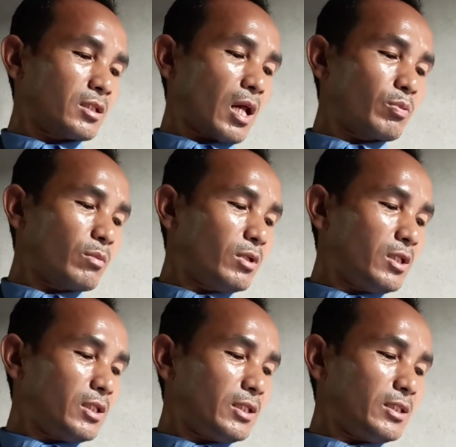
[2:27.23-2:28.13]
The
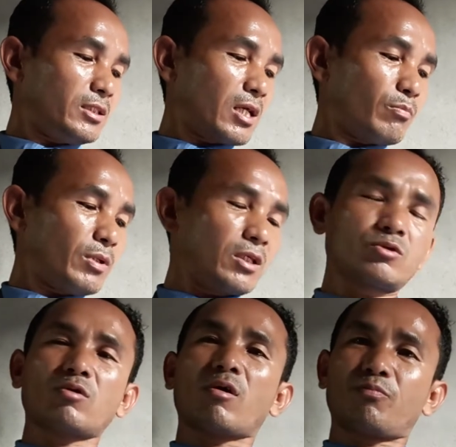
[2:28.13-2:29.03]
family is the
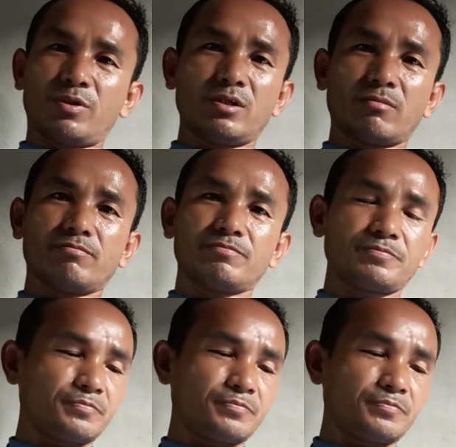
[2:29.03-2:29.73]
base of freedom.